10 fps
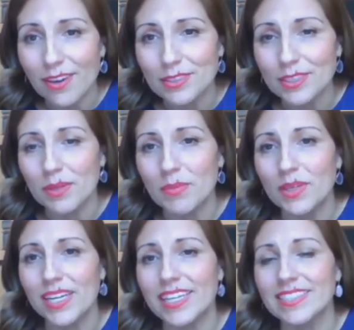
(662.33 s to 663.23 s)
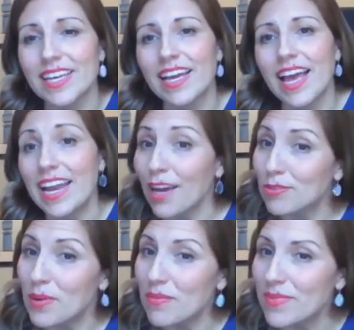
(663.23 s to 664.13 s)
out into communities, and now
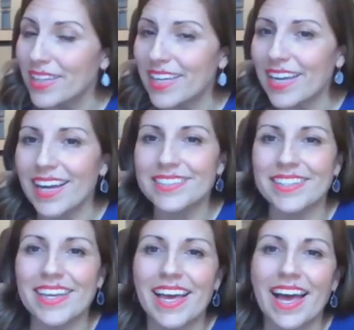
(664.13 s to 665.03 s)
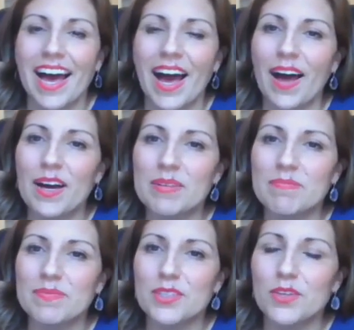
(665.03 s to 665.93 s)
12 million actually.
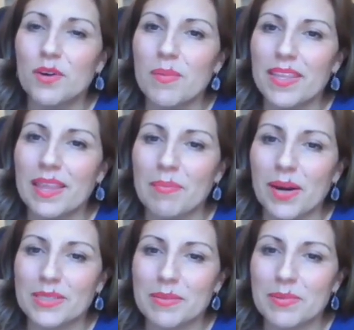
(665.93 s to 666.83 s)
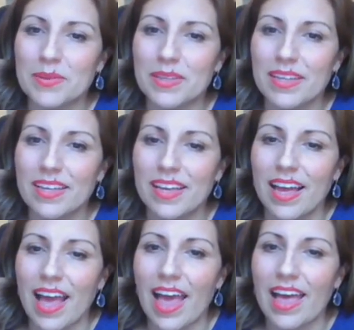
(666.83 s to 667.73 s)
You've all made that possible.
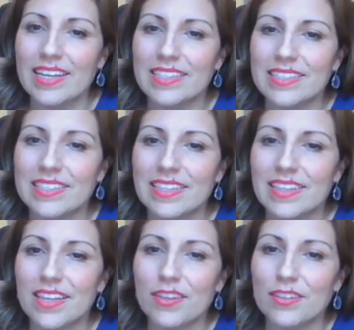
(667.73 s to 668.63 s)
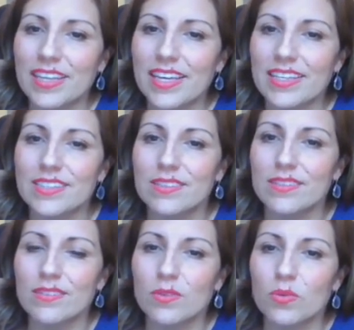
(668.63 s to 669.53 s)
And the third thing is
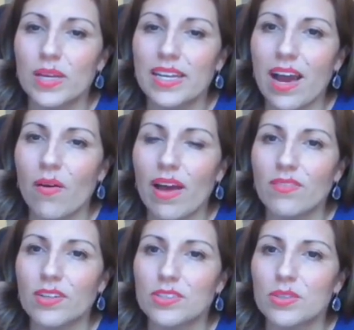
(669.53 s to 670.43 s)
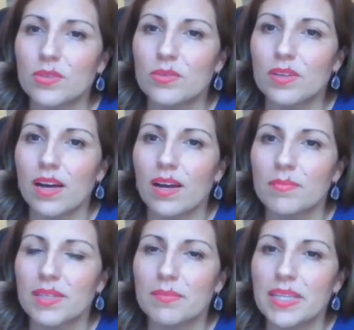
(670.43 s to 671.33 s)
we now have also
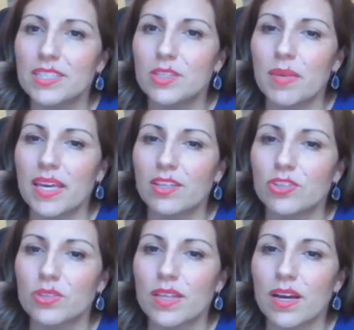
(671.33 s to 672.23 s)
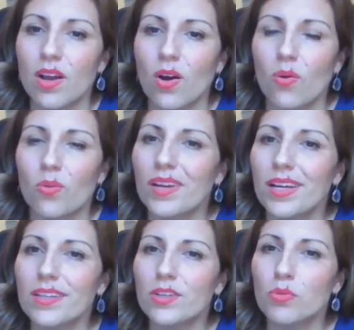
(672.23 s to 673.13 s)
committed to making sure that we're
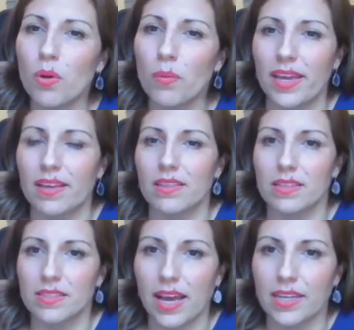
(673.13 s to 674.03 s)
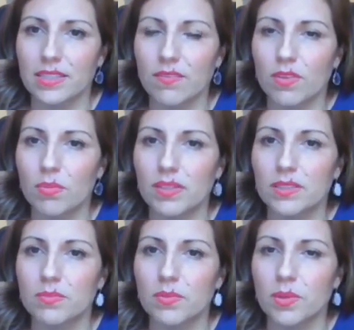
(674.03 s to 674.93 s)
not growing the size of the
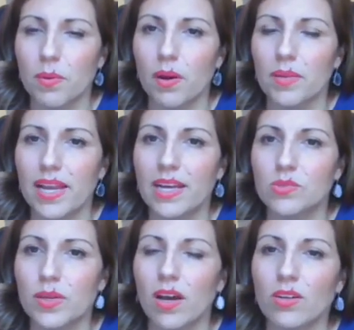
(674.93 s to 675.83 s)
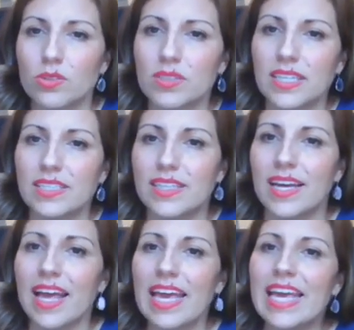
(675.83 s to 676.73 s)
police department as we also seek to
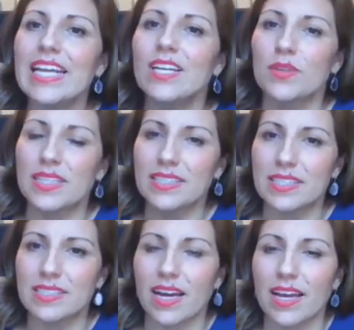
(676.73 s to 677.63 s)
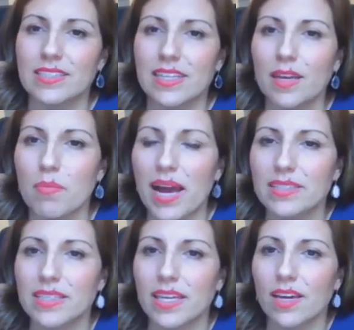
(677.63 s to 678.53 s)
increase the size and
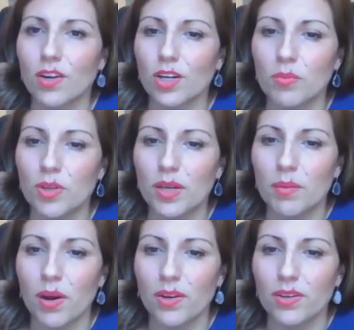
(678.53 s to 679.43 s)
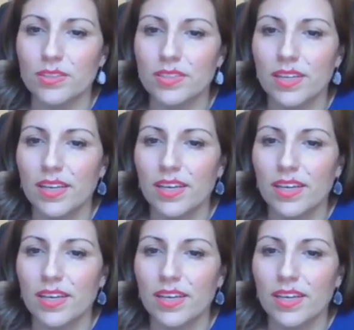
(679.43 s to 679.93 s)
capacity of our community partners.